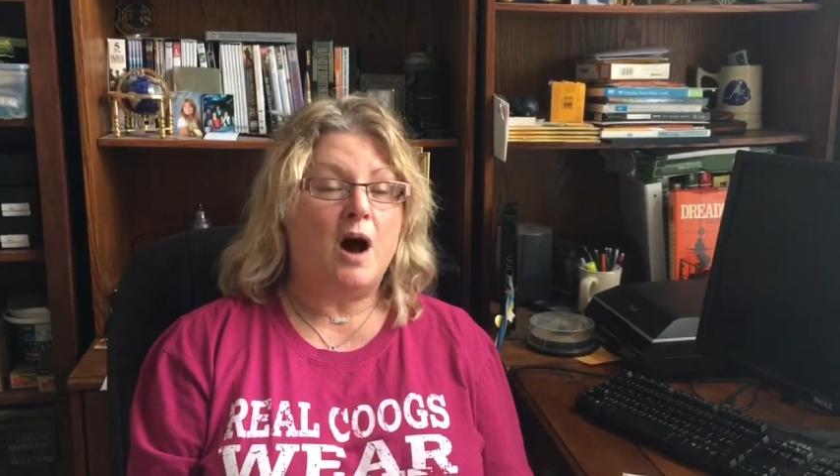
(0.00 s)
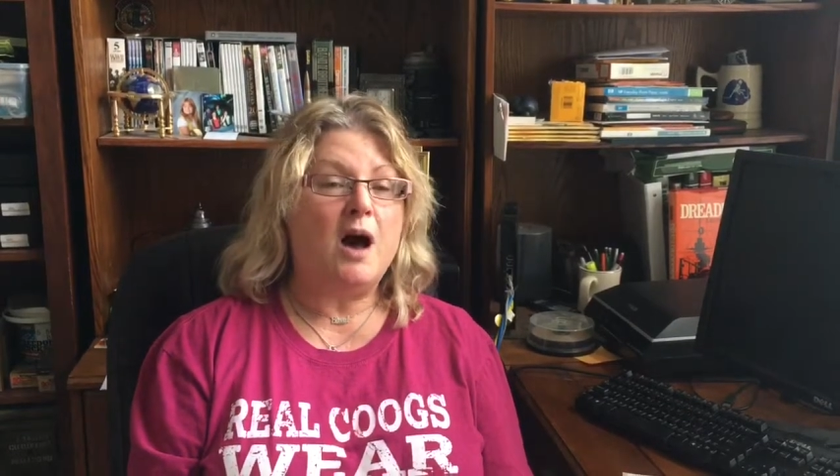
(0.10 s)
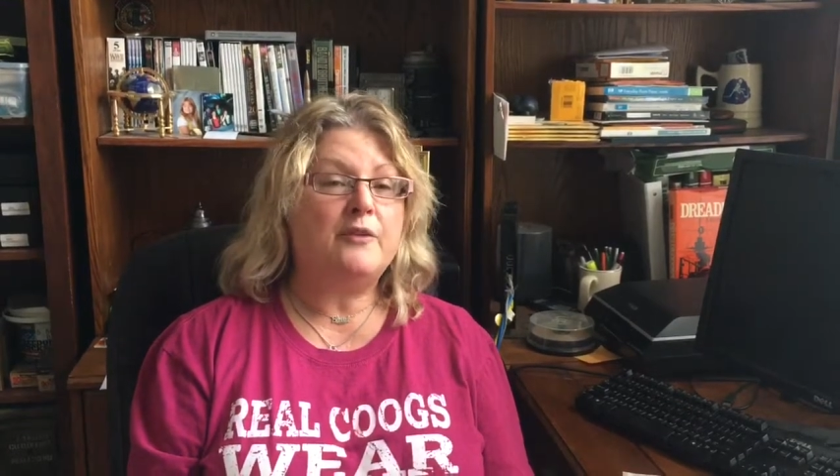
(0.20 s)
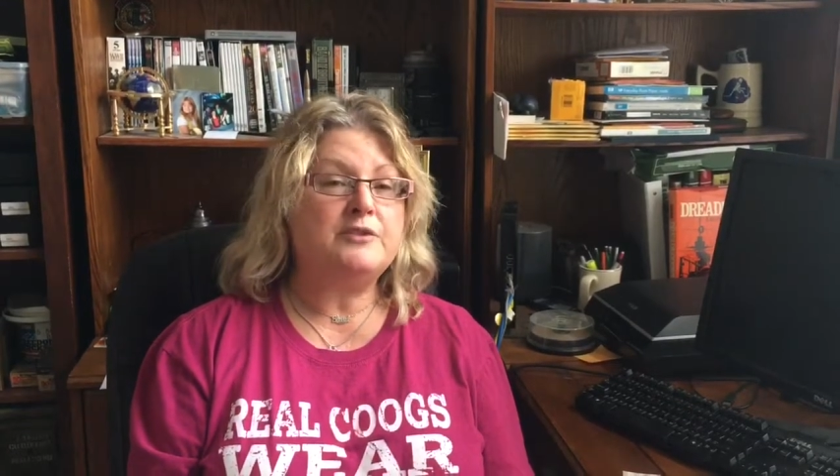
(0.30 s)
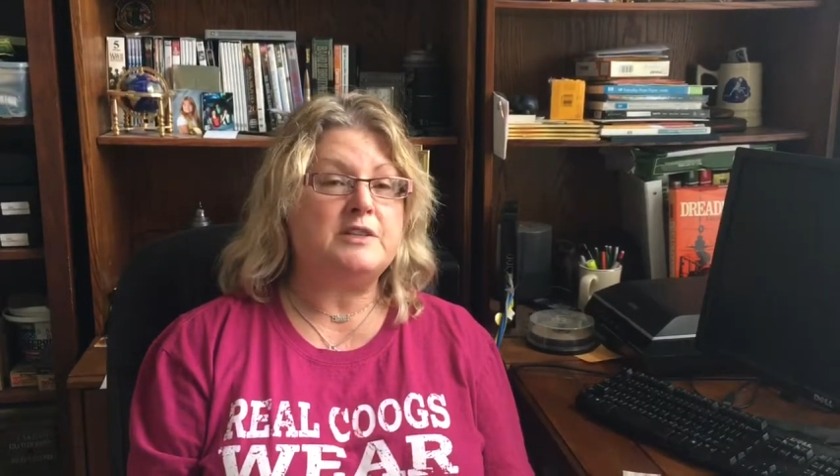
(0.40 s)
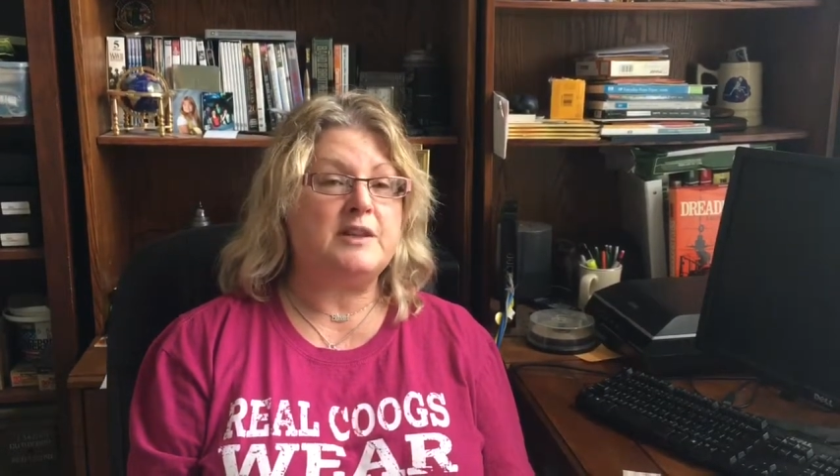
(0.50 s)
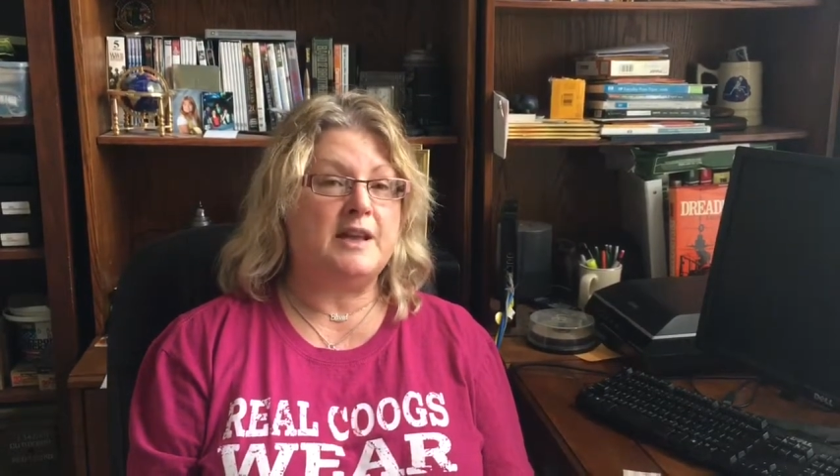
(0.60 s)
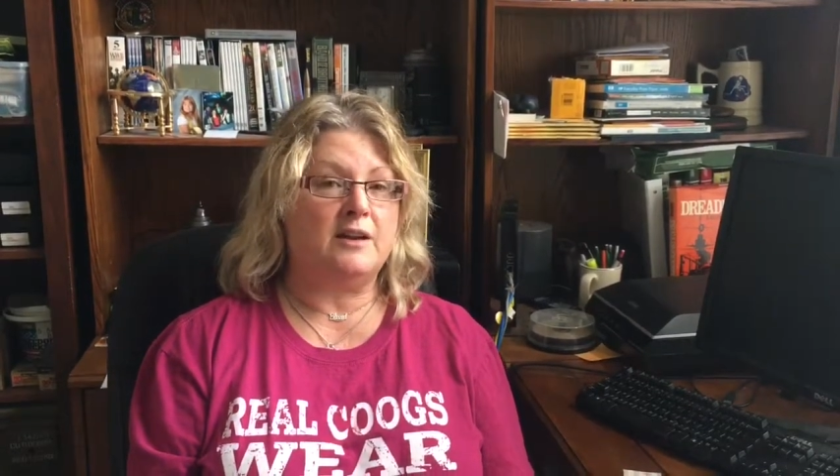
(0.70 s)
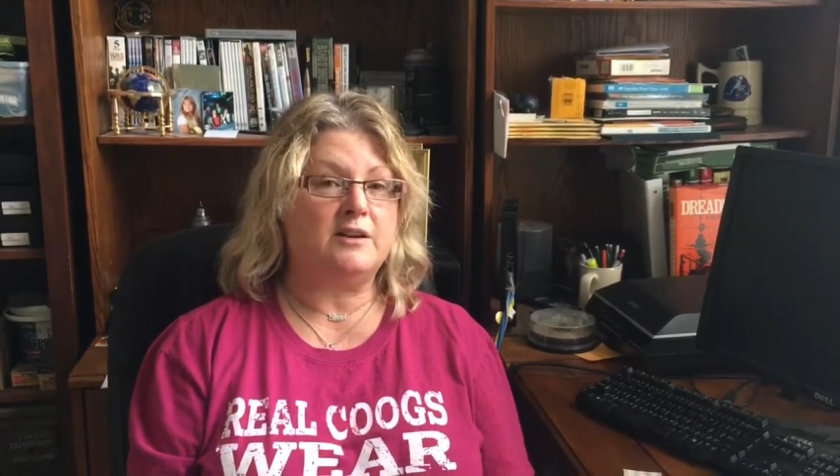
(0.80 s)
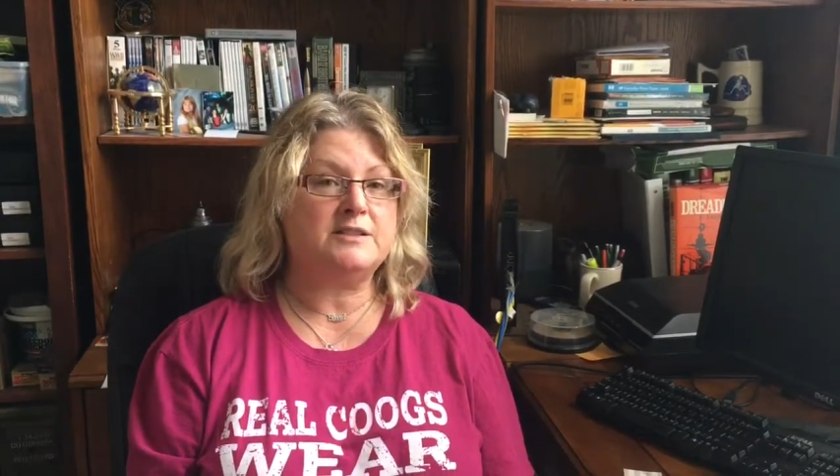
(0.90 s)
often the
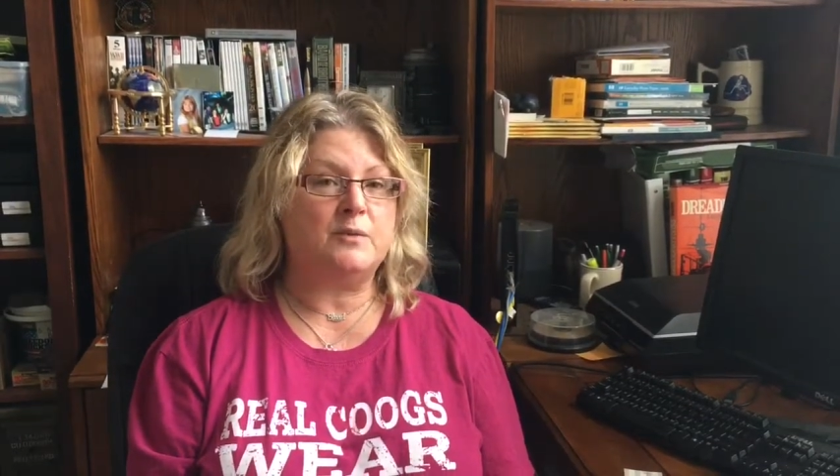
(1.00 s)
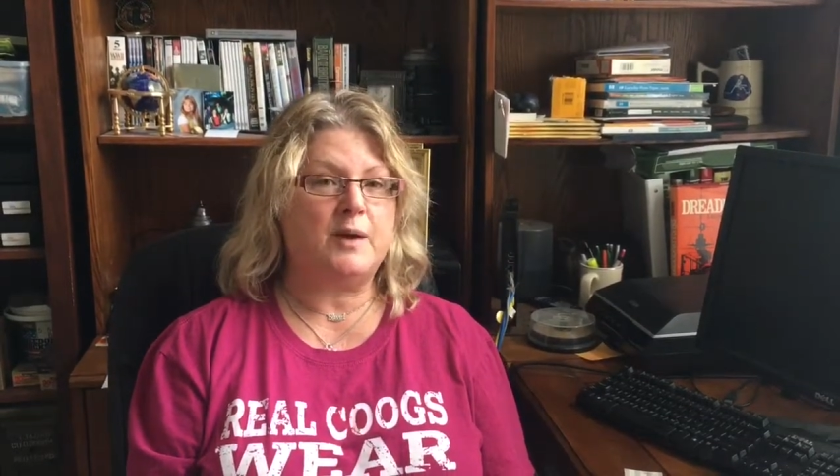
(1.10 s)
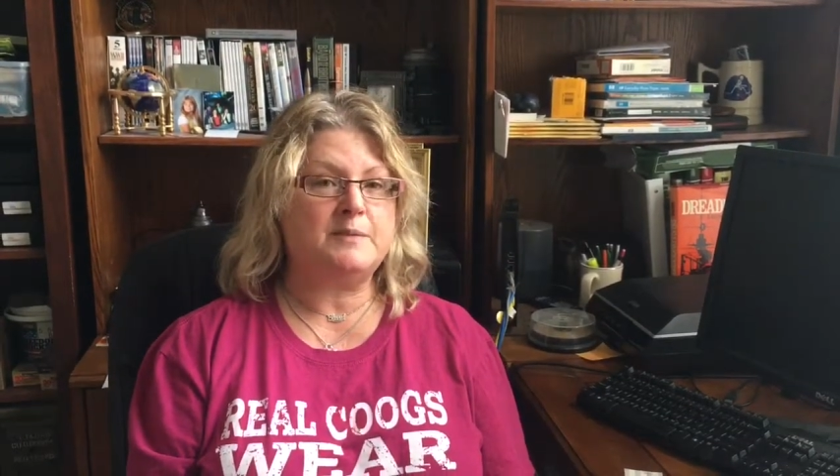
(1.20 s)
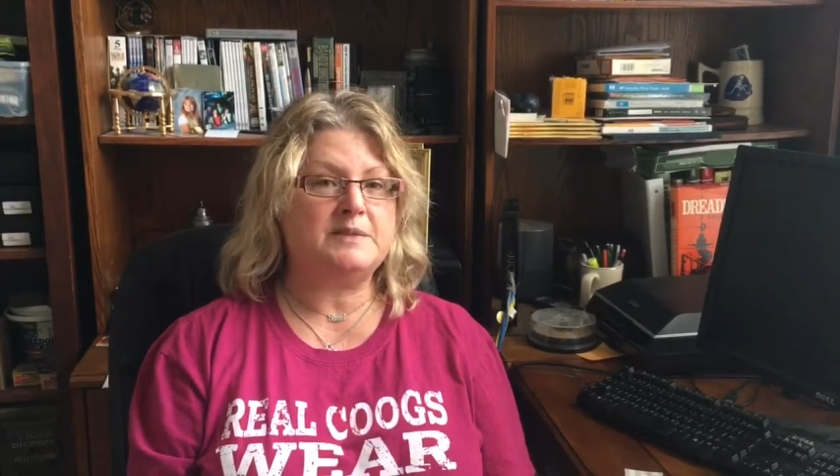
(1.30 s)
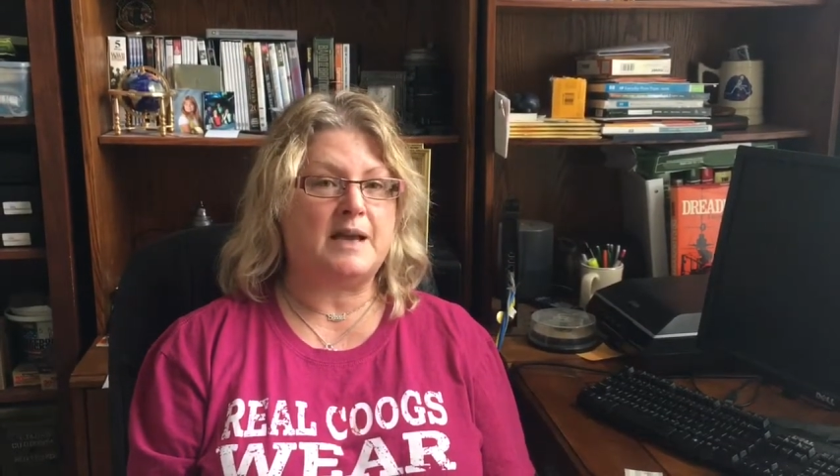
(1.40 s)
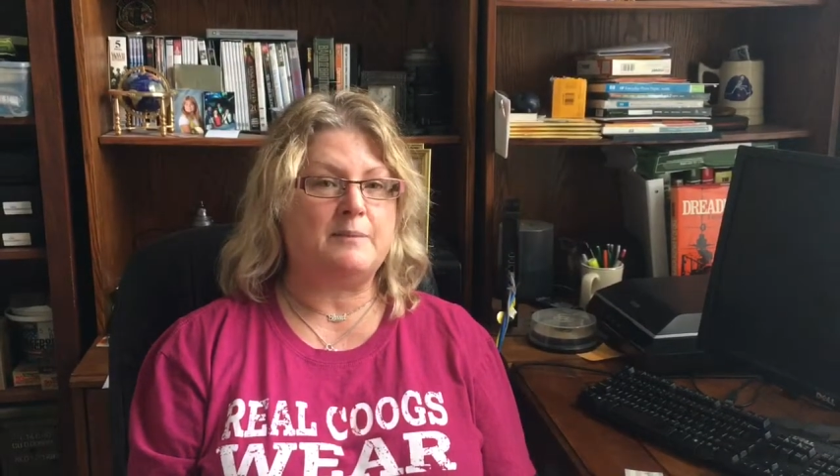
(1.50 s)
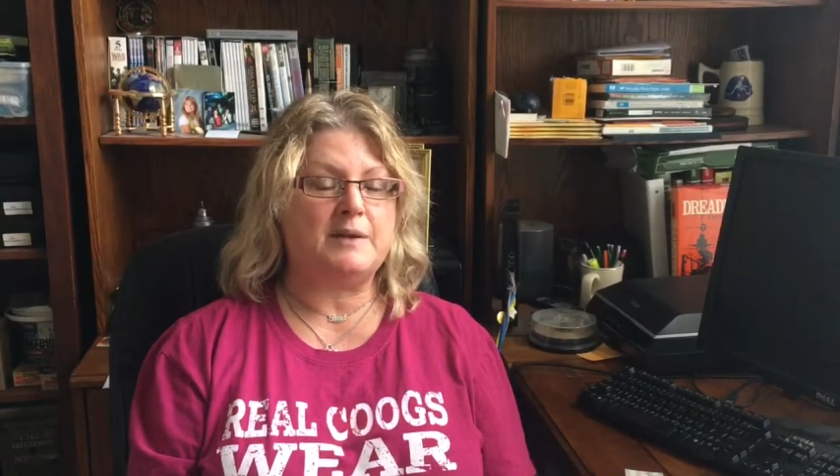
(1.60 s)
LRC website,